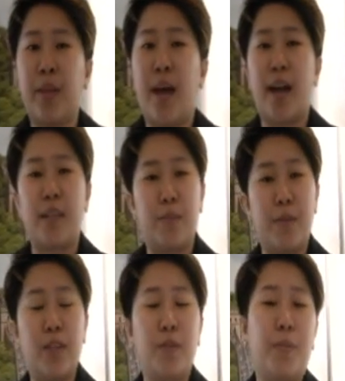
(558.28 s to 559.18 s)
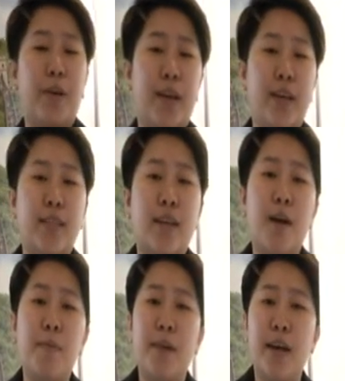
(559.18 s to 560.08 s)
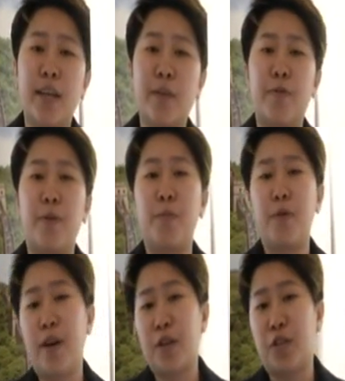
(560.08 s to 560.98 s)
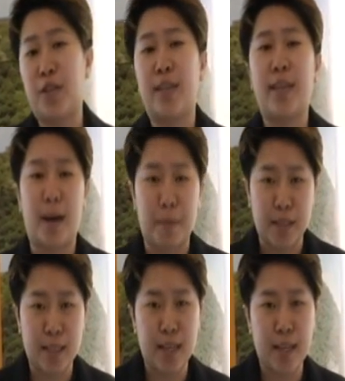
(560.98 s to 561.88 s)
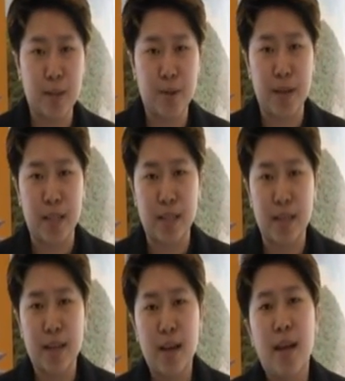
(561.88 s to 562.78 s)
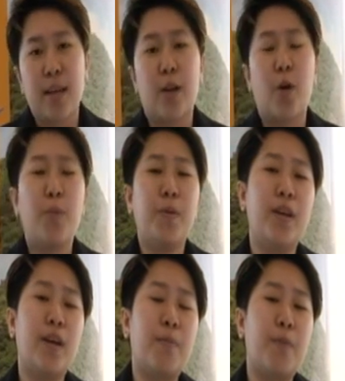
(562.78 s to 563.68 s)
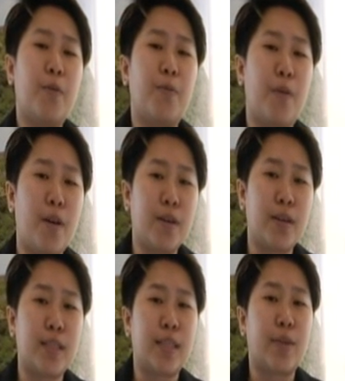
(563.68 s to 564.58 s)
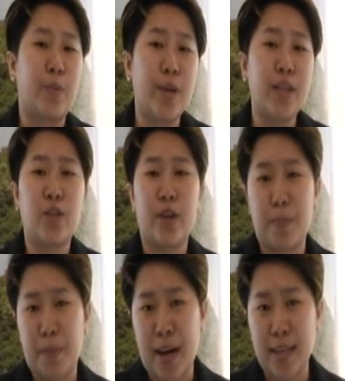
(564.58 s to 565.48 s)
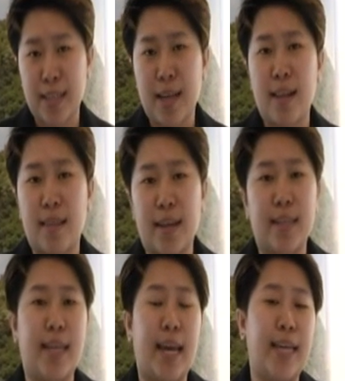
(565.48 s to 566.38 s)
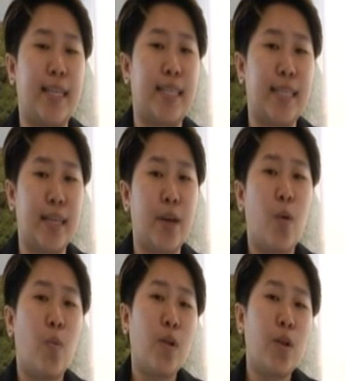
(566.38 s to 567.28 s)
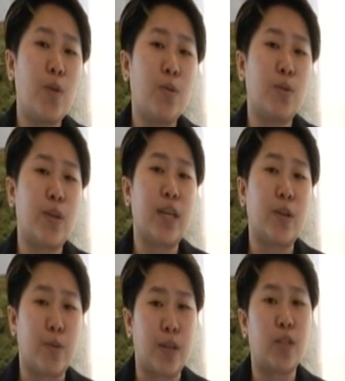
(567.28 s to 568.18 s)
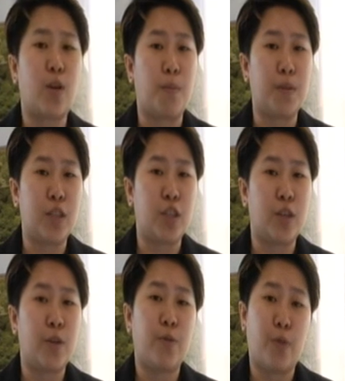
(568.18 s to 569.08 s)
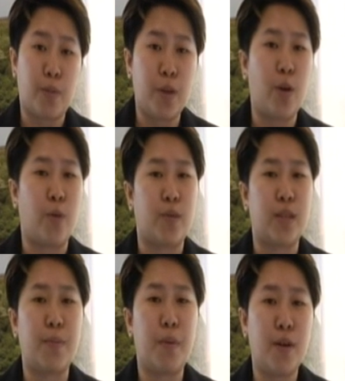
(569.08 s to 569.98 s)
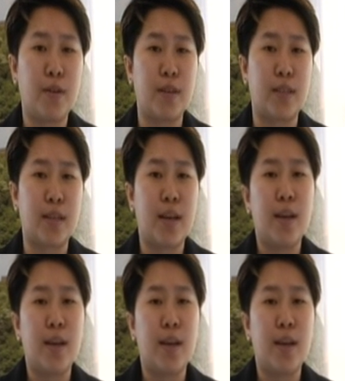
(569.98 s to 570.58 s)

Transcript: as major players are planning for production capacity increase. The opening up of markets with trade pacts like the AEC will also increase competition from the overseas markets,